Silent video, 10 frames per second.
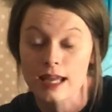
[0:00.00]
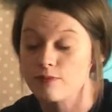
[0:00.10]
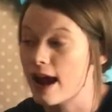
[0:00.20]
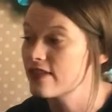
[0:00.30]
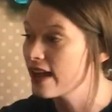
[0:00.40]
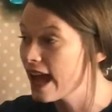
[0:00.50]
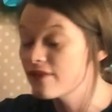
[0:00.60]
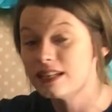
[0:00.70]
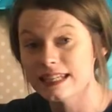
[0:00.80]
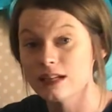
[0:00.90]
read, right? They
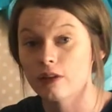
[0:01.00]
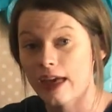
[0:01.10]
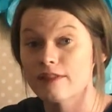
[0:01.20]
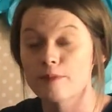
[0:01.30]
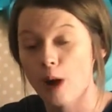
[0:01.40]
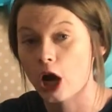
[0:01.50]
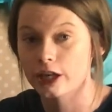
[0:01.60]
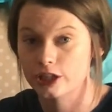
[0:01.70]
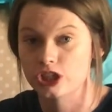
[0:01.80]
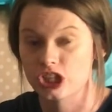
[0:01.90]
have a deal. They have a
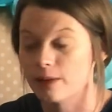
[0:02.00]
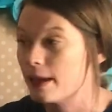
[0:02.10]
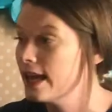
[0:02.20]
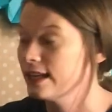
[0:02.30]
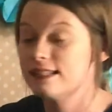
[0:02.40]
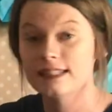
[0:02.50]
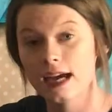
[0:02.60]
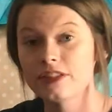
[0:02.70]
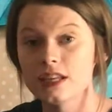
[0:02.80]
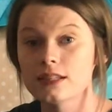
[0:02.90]
partnership. It has
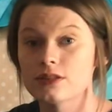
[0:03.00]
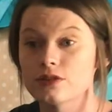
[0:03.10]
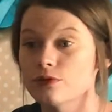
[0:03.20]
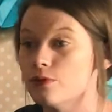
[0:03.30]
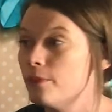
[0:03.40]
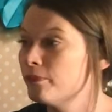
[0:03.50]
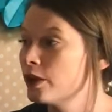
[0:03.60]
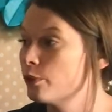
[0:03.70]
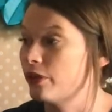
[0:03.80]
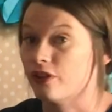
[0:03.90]
nothing to do
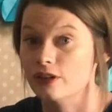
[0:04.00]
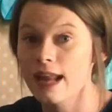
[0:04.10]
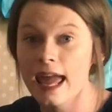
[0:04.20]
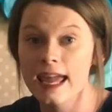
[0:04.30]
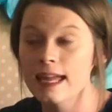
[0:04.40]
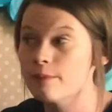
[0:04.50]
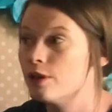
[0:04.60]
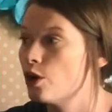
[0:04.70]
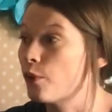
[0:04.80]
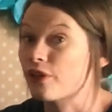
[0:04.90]
with their name,
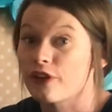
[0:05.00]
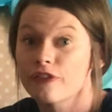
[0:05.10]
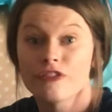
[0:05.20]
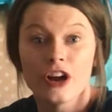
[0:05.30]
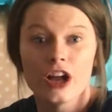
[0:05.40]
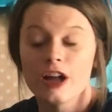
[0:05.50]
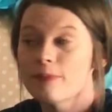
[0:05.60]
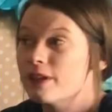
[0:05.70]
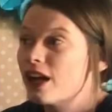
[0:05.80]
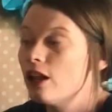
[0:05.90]
where they're
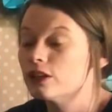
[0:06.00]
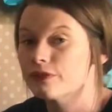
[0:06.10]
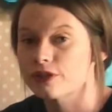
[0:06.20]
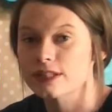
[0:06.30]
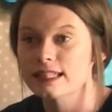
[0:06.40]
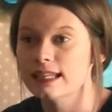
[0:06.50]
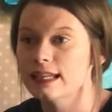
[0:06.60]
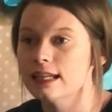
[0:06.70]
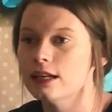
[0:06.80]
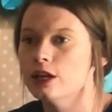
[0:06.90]
from, the color of their
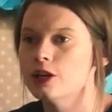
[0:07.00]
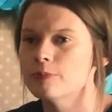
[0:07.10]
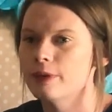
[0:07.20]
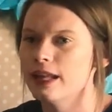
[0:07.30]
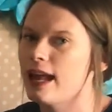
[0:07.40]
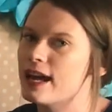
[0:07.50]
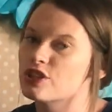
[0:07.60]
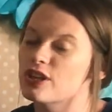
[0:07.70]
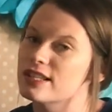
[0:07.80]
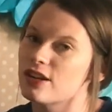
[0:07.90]
skin, but
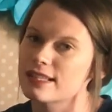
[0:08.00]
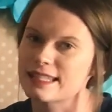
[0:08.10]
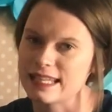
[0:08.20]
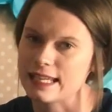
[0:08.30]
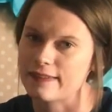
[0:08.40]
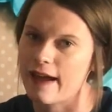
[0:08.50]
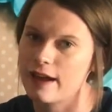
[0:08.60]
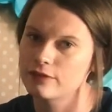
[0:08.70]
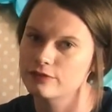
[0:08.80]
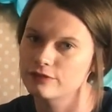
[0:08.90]
X-Ray's not seeing
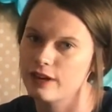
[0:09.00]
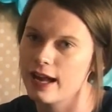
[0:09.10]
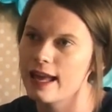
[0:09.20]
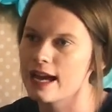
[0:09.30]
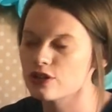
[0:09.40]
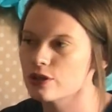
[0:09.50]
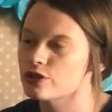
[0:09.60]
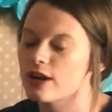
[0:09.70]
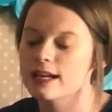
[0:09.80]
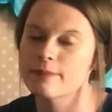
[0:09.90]
that, right? X-Ray's
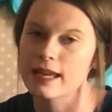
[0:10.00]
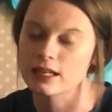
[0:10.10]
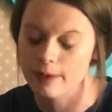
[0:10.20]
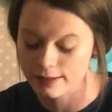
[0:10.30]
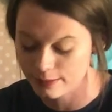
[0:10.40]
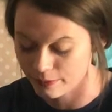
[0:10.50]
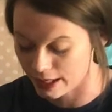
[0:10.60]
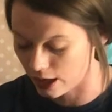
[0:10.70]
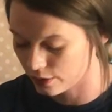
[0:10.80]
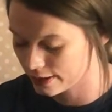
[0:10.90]
trying to make it about something
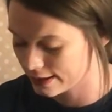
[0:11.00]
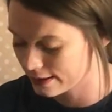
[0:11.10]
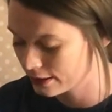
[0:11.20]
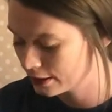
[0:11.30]
else.